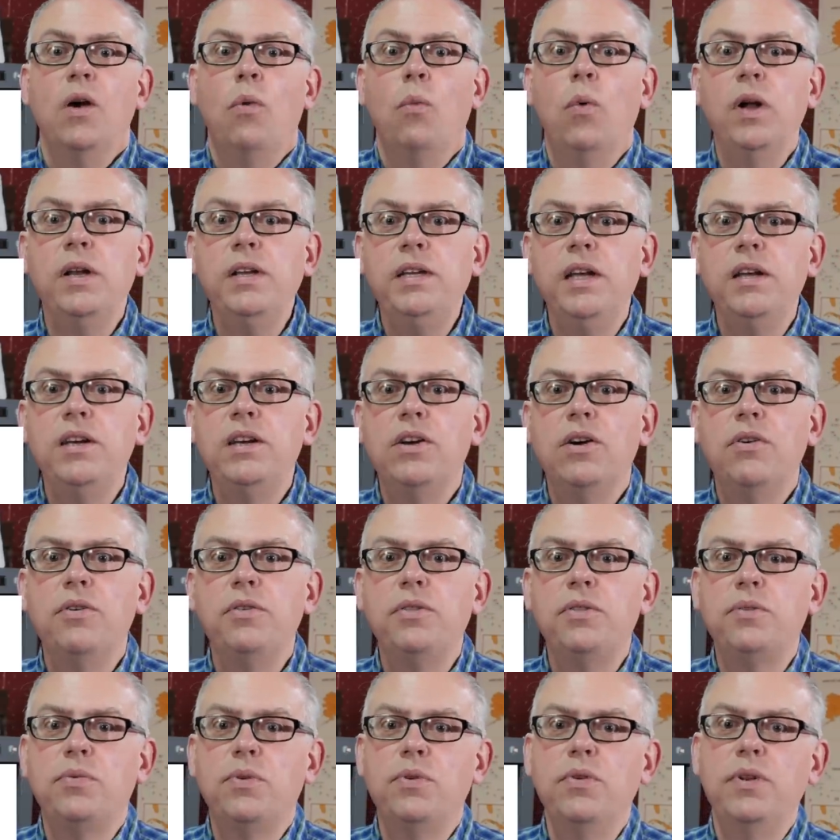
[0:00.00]
One can
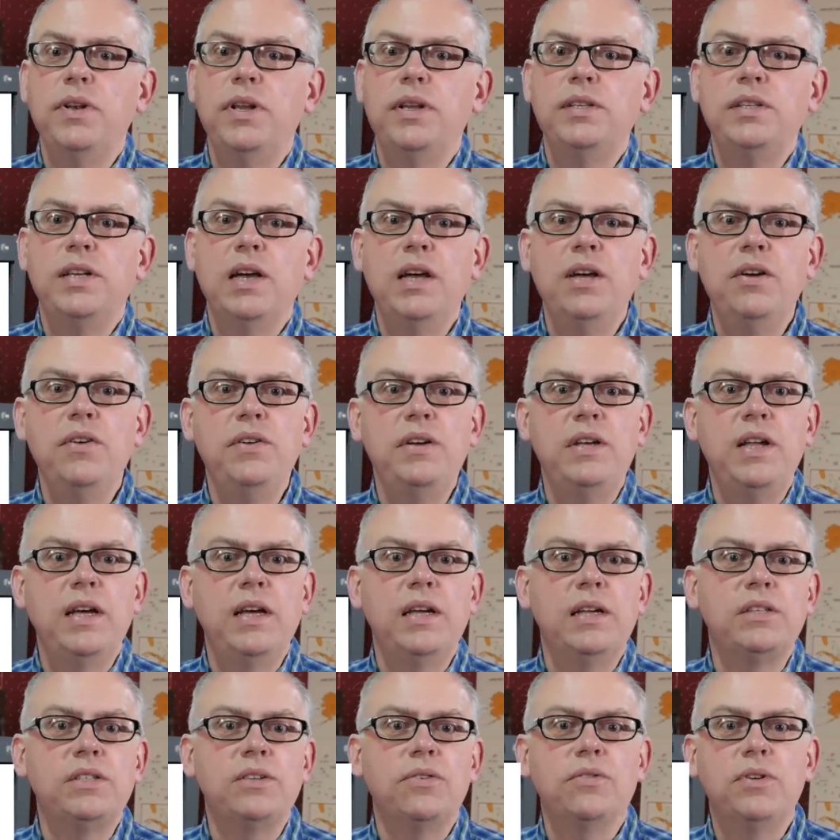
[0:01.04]
go through an entire
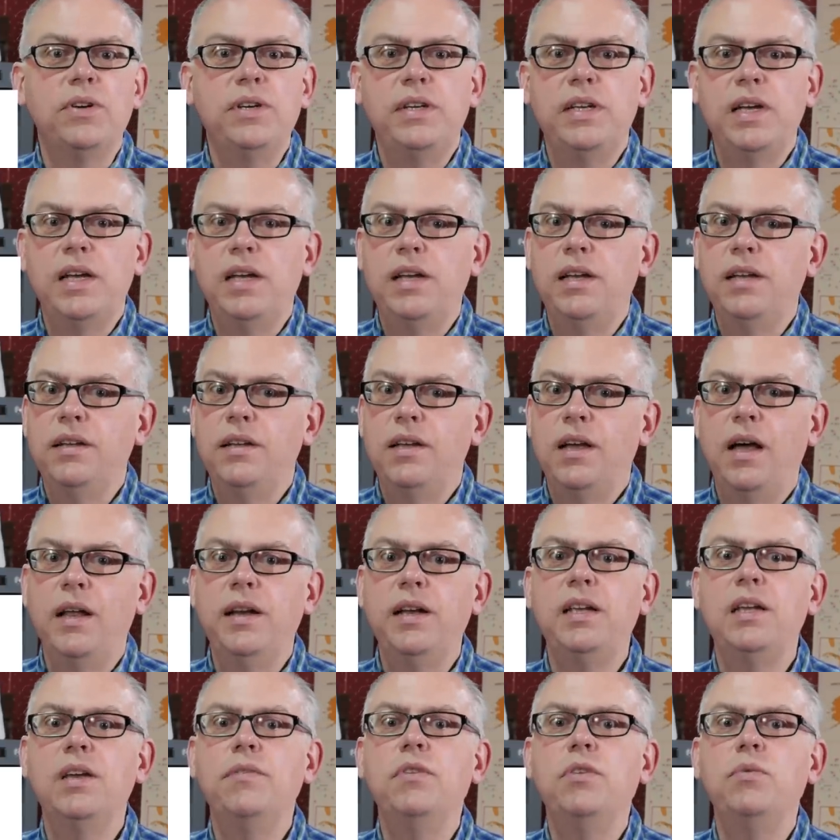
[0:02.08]
net or day
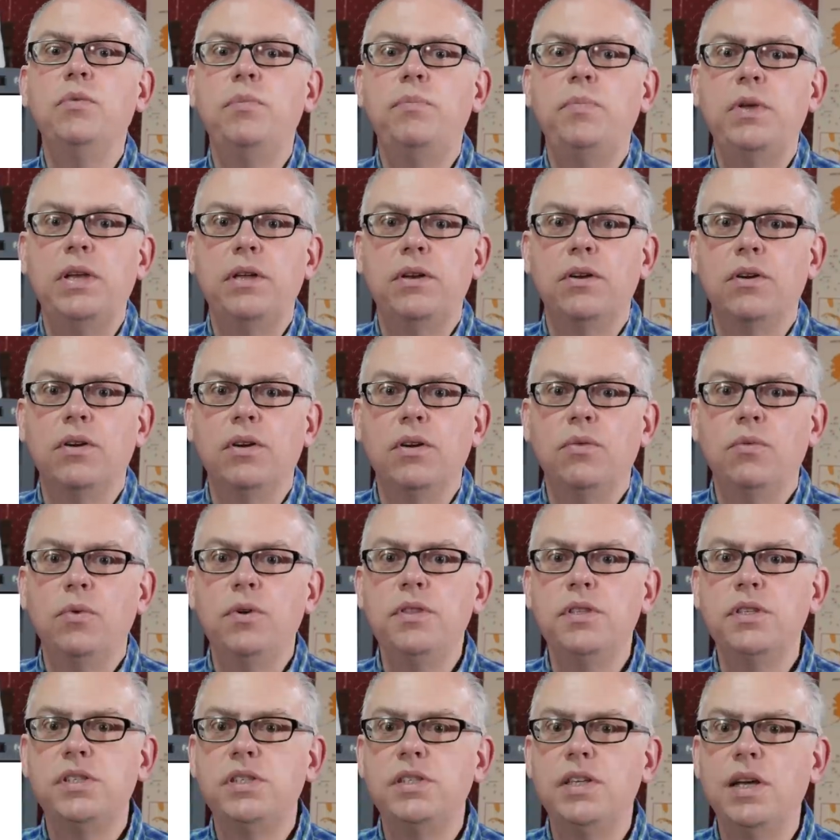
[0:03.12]
on a given repeater
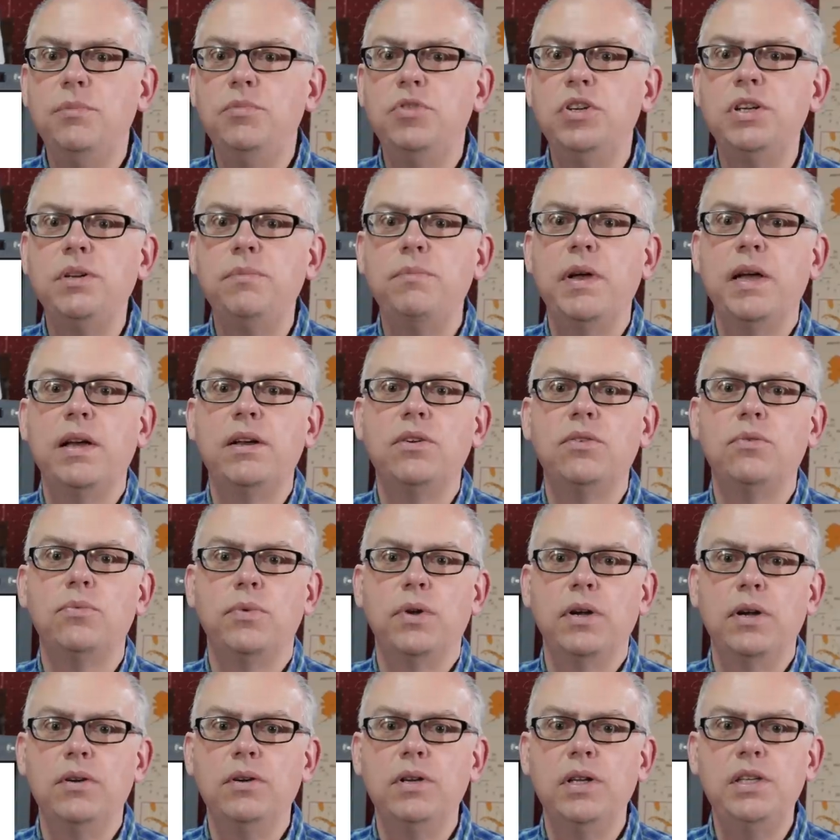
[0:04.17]
where the subject matter
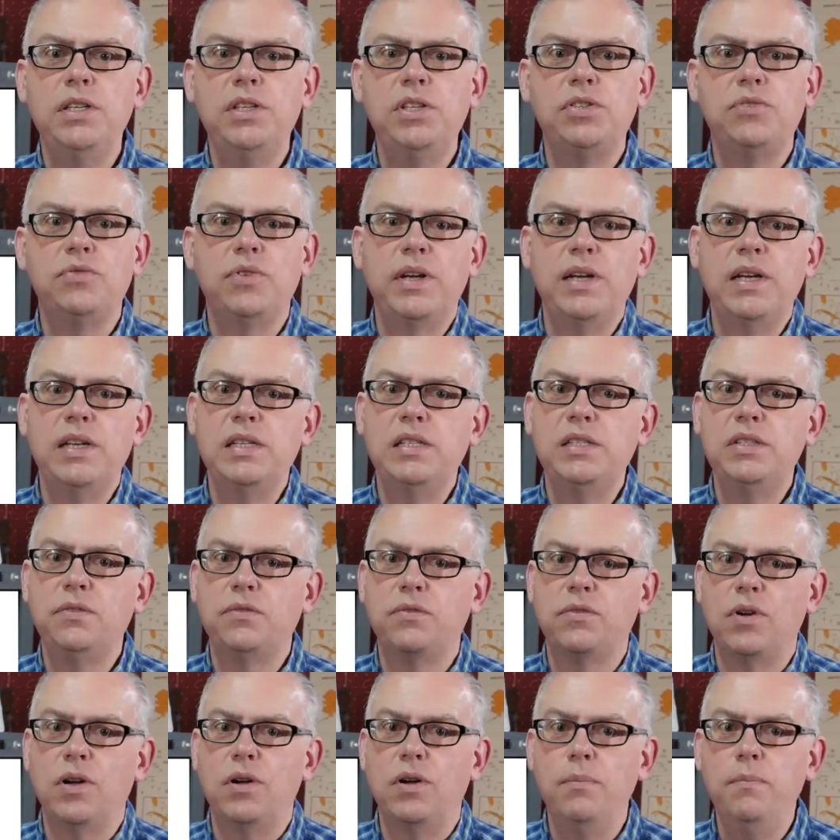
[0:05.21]
rarely strays
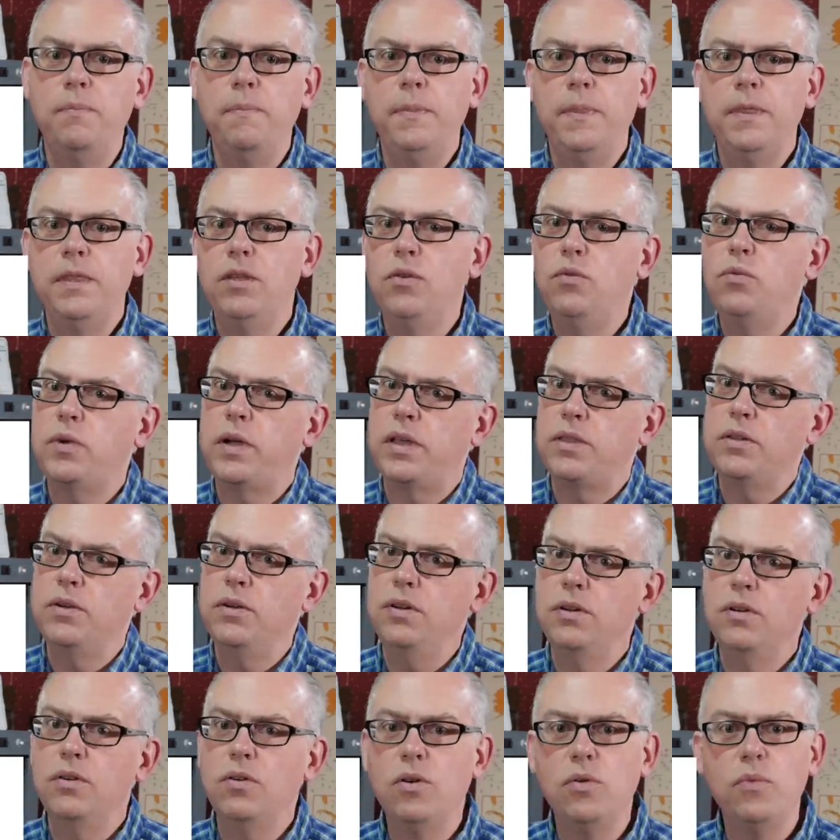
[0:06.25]
from the
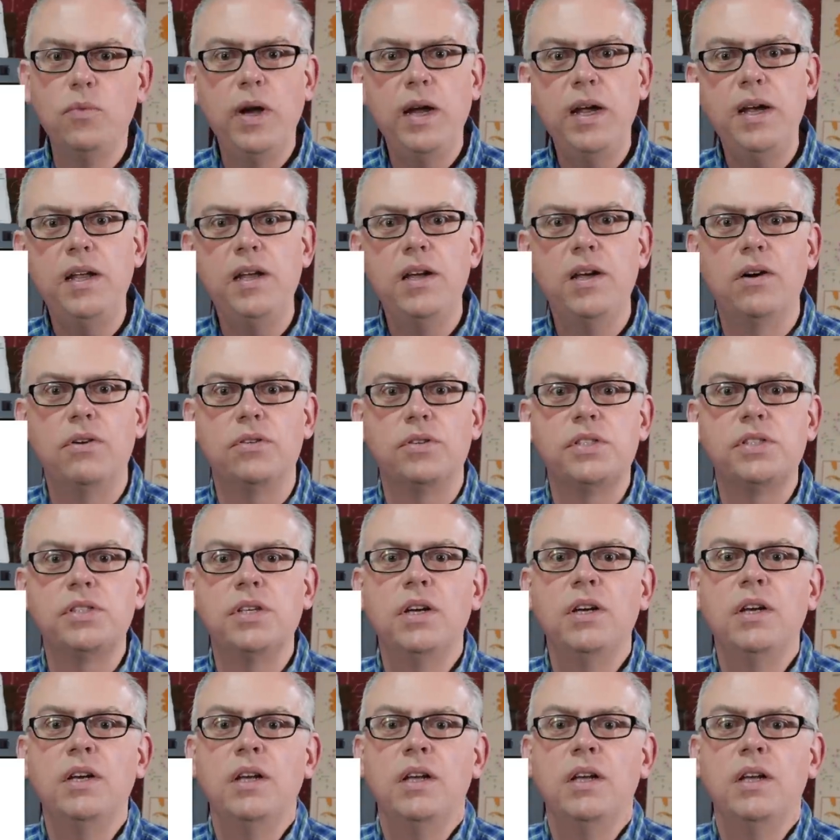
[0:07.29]
weather or radios.